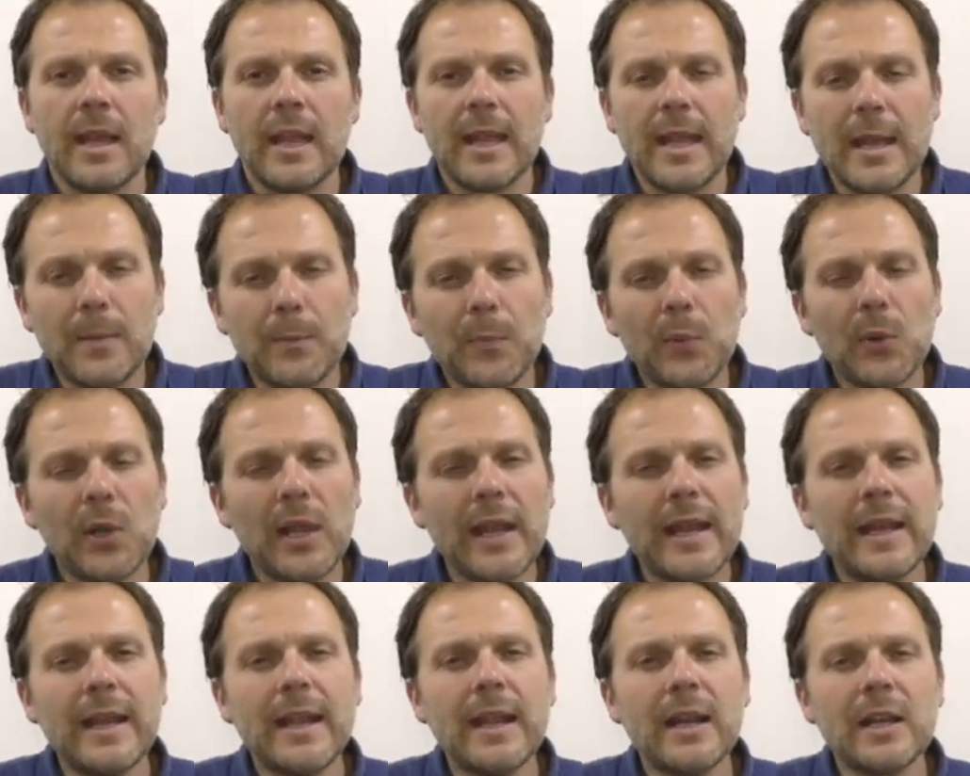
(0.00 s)
In
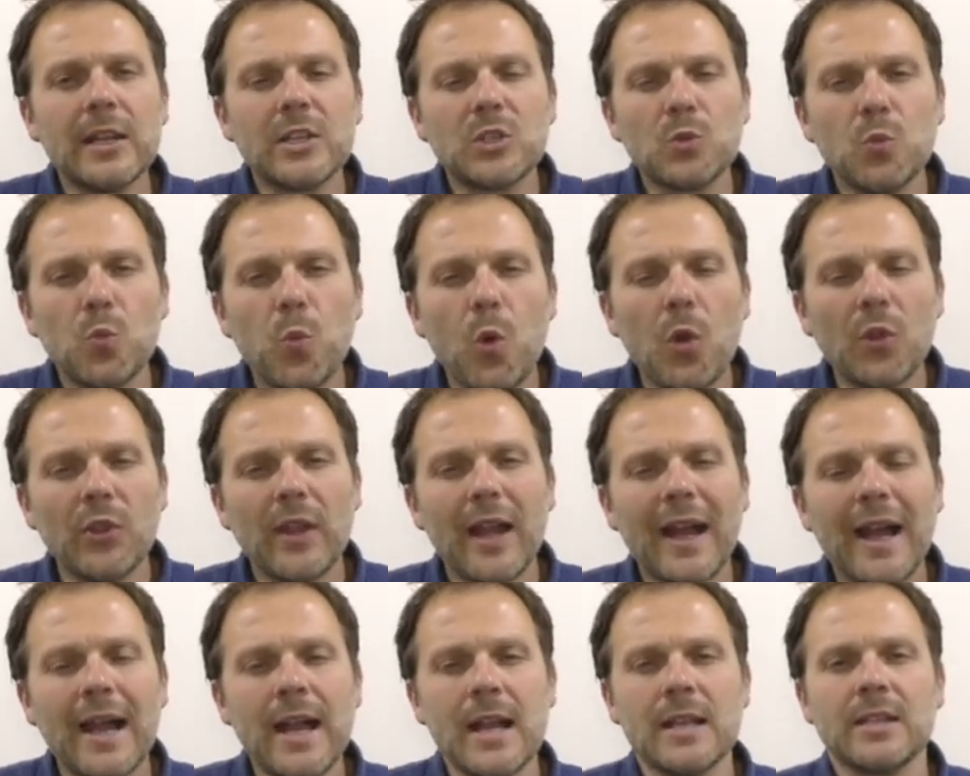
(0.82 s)
plain English, what
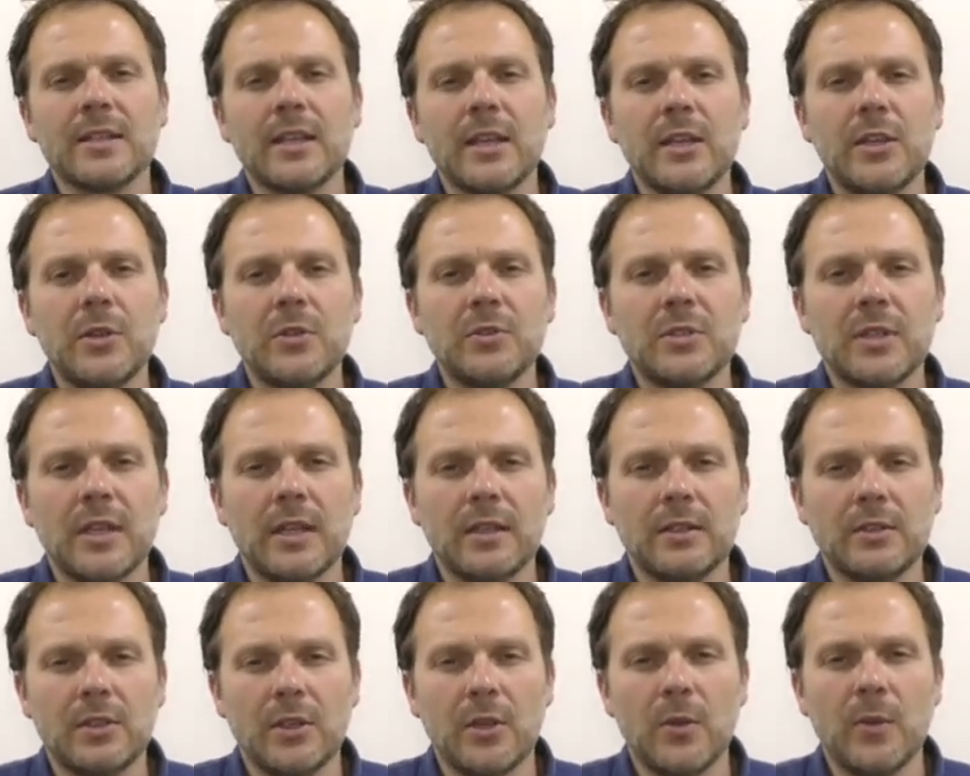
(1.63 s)
they're asking you to
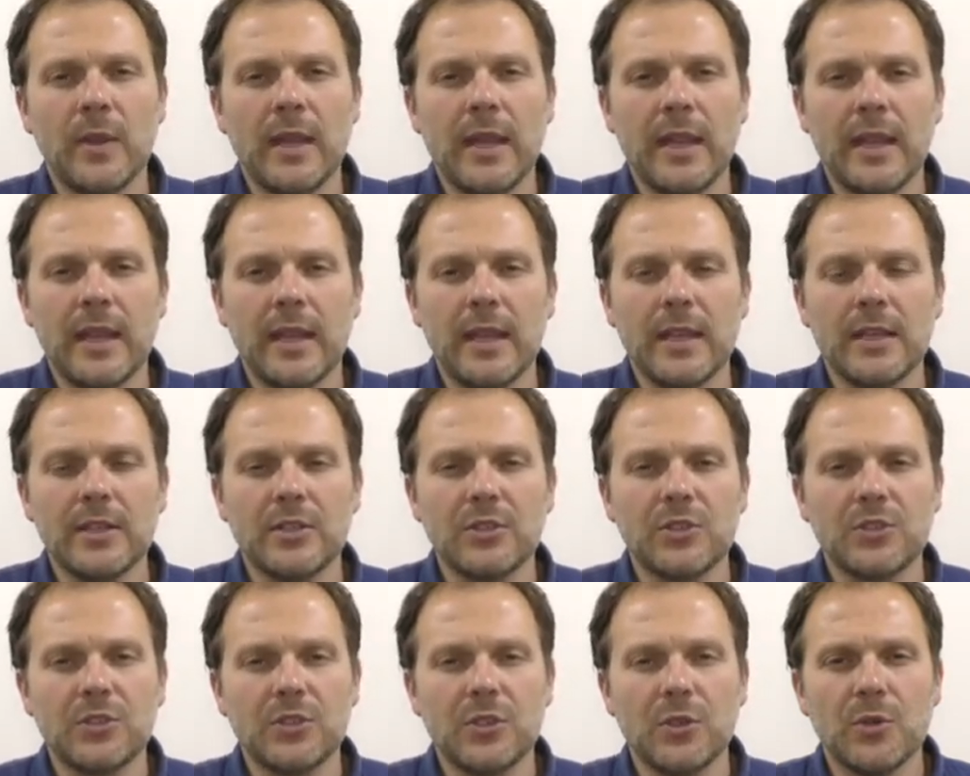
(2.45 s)
do here
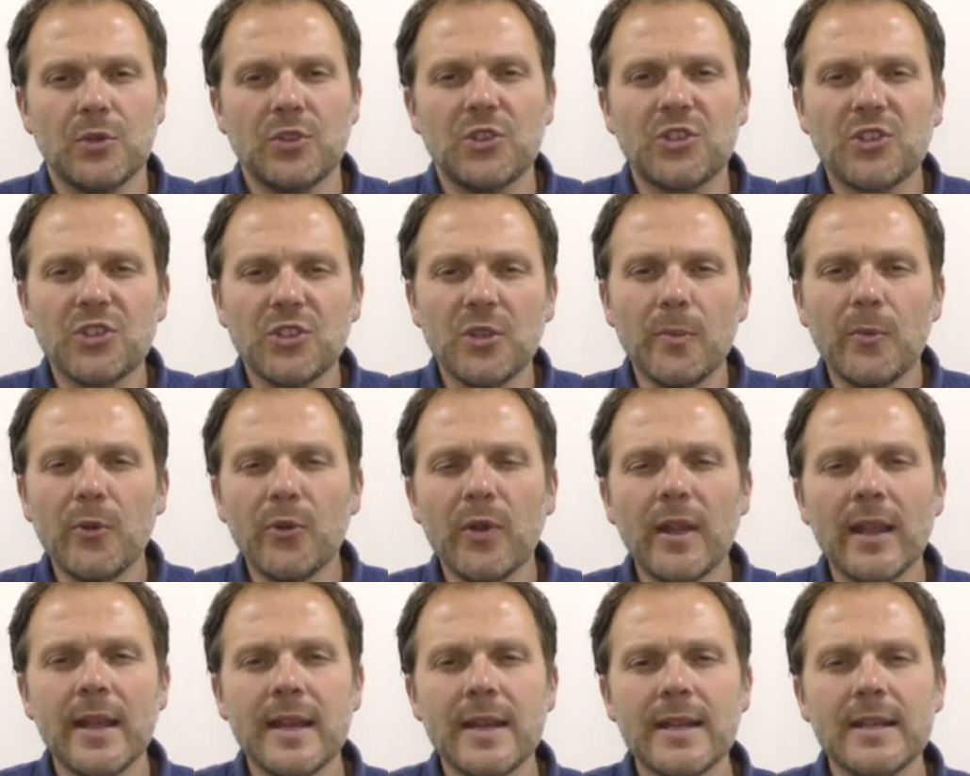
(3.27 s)
is to
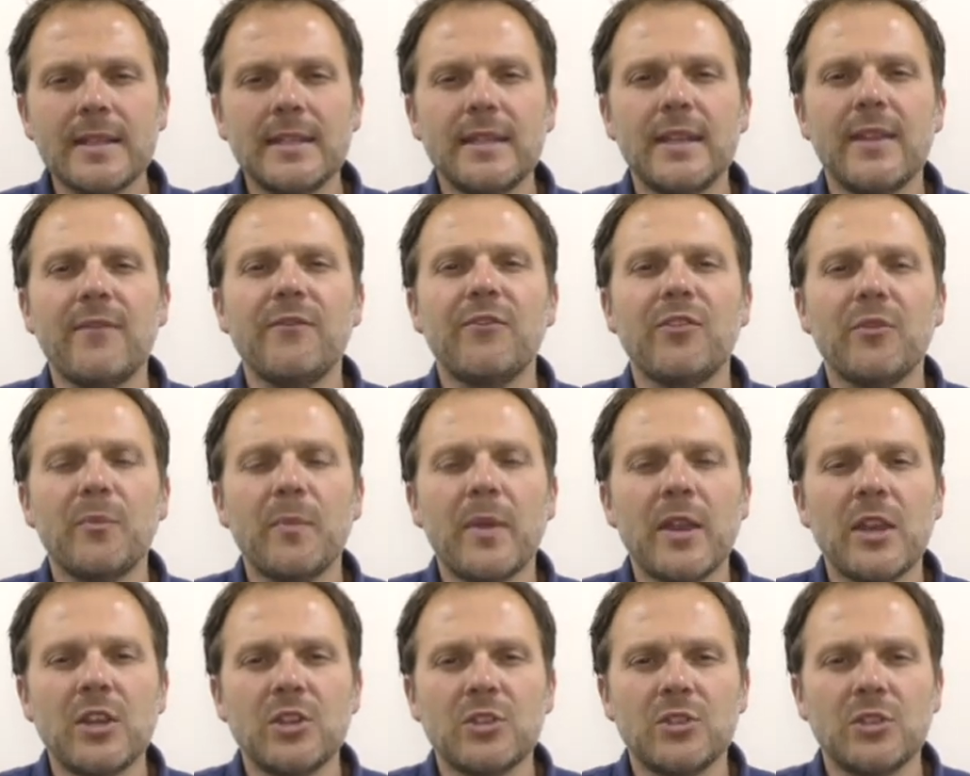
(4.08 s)
summarise the
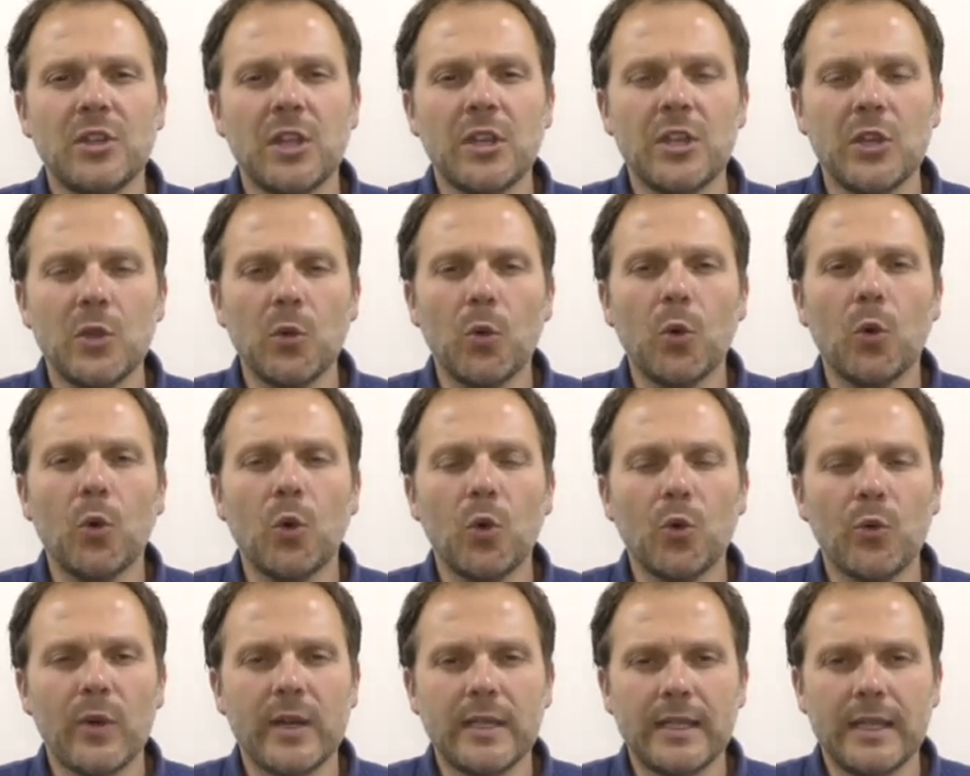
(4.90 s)
information that you
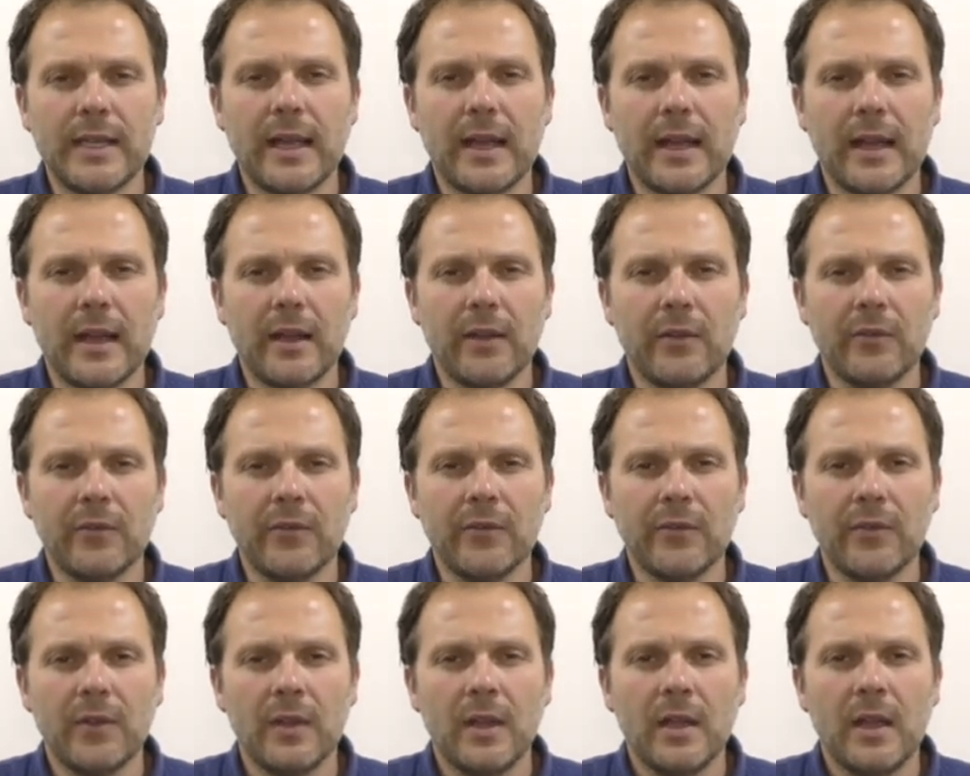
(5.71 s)
already have
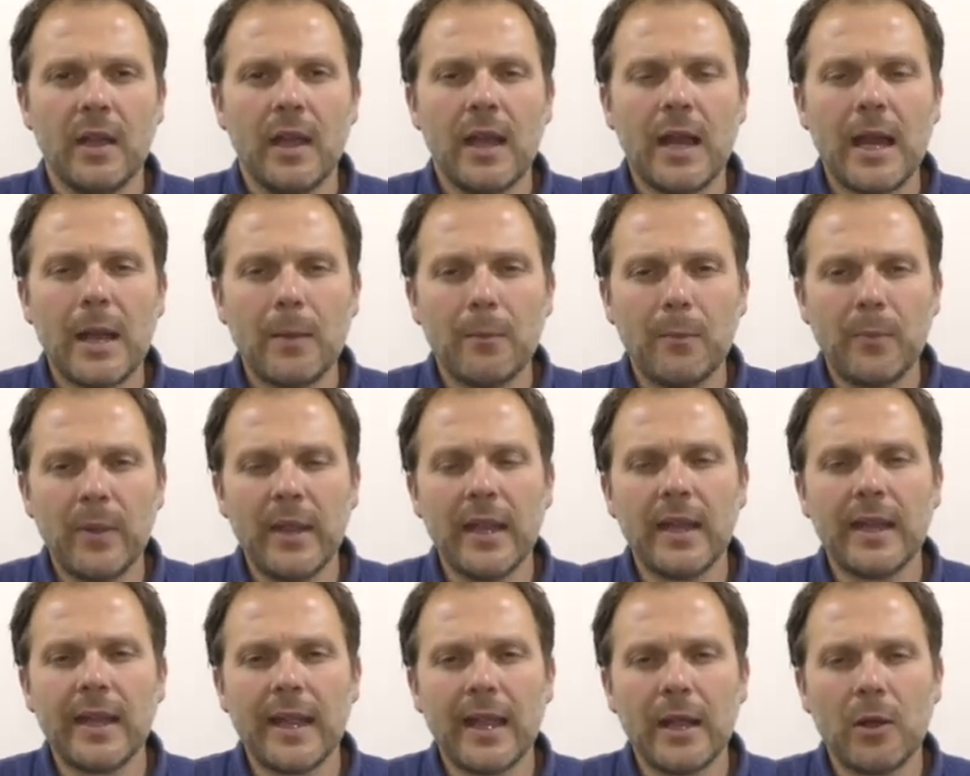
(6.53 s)
and
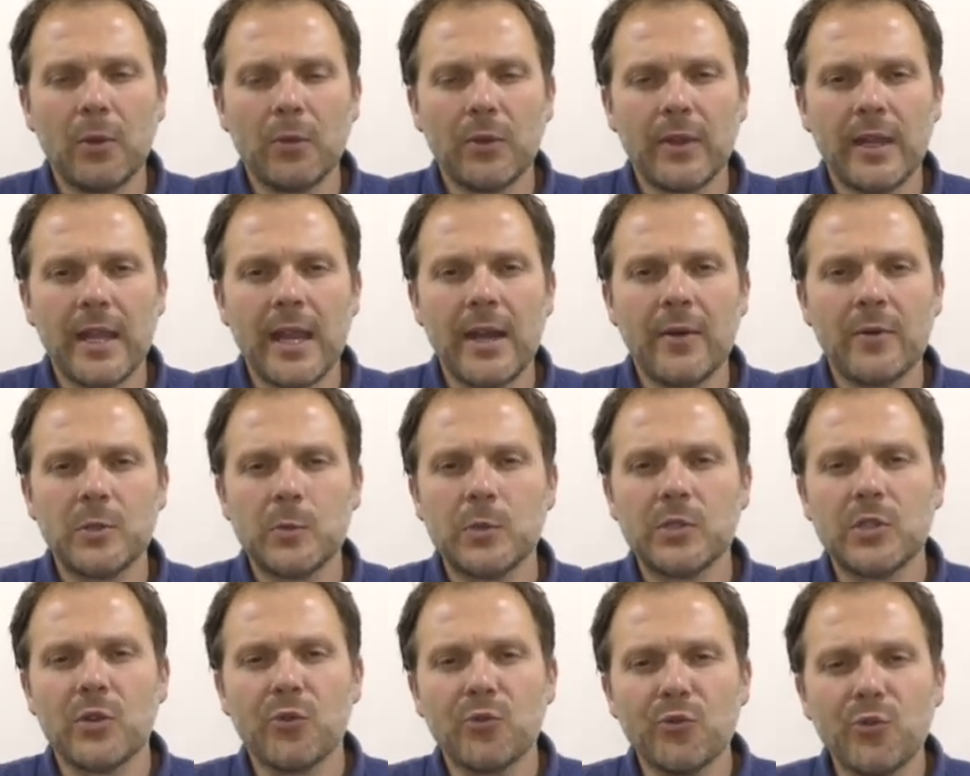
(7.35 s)
pick out the areas
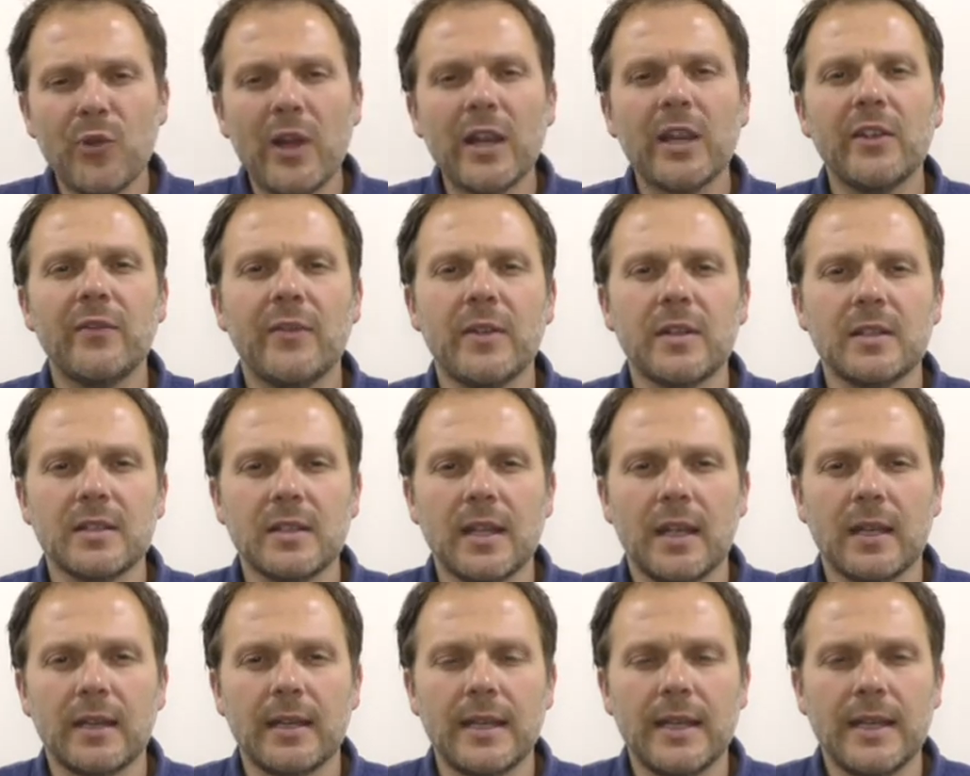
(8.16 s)
which are relevant to
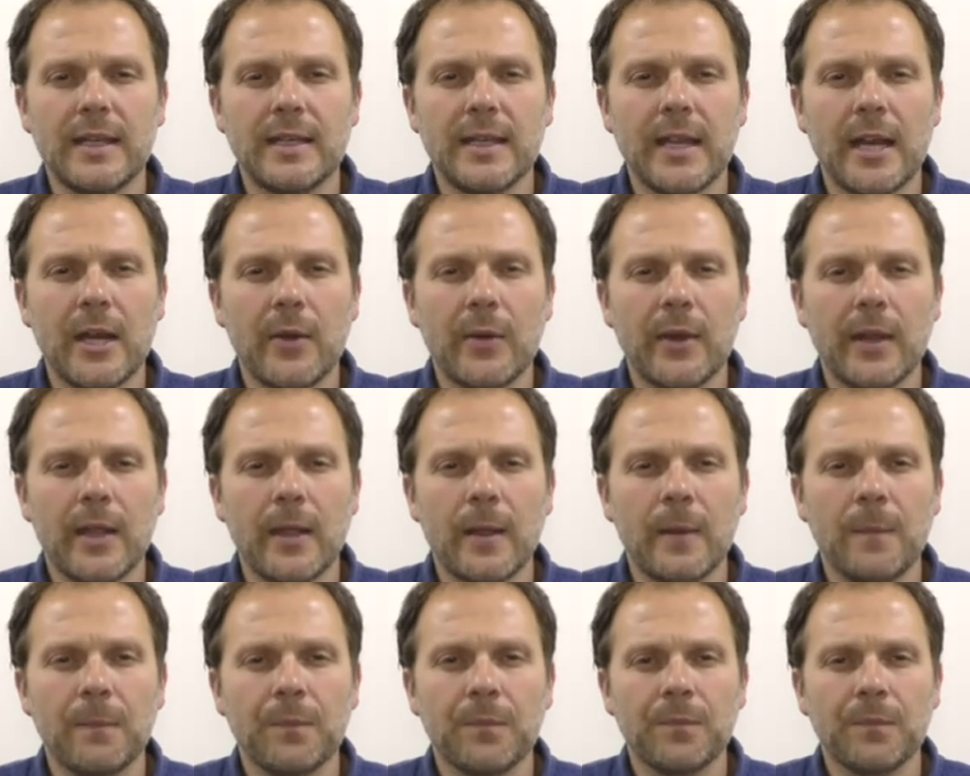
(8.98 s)
that need area.